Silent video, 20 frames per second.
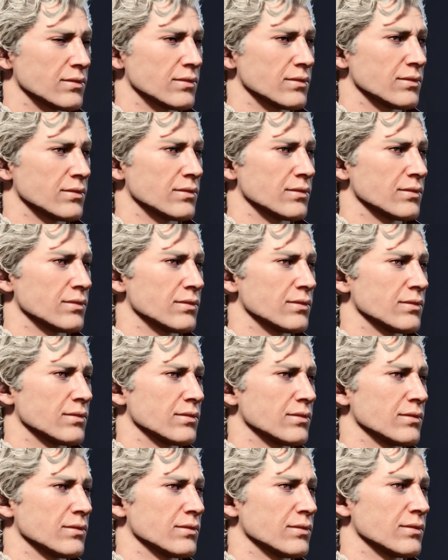
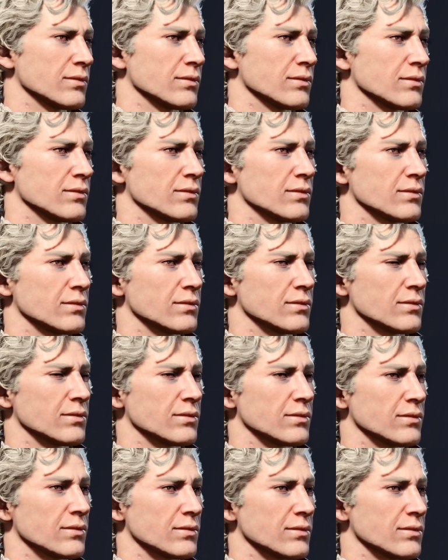
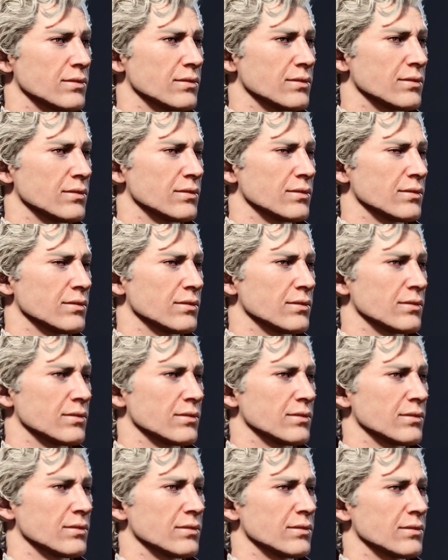
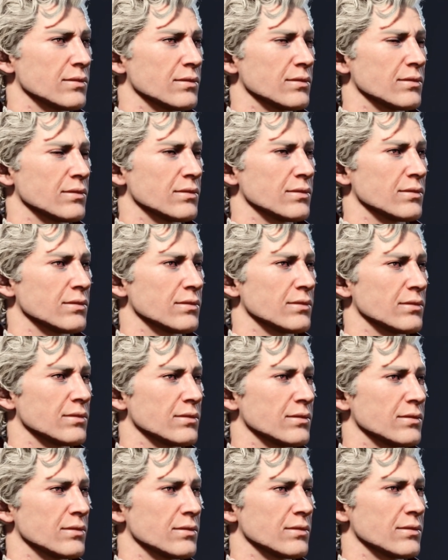
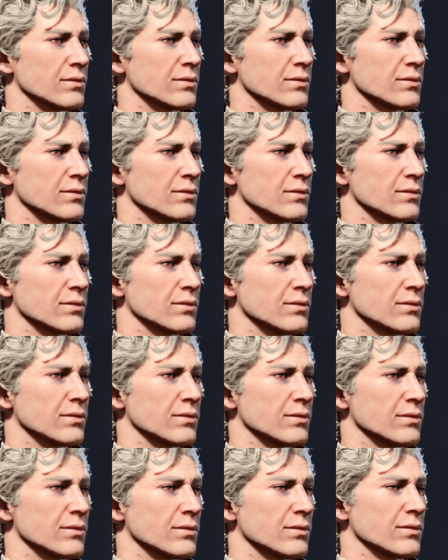
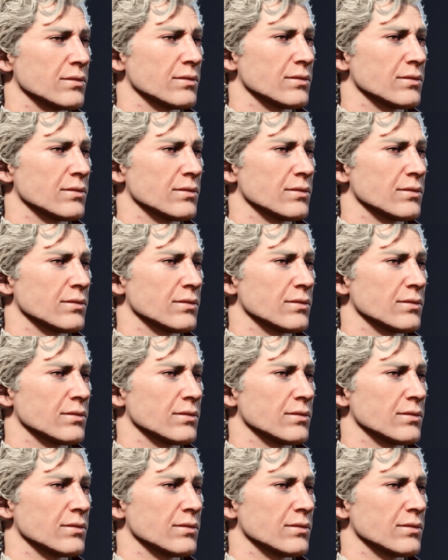(silence)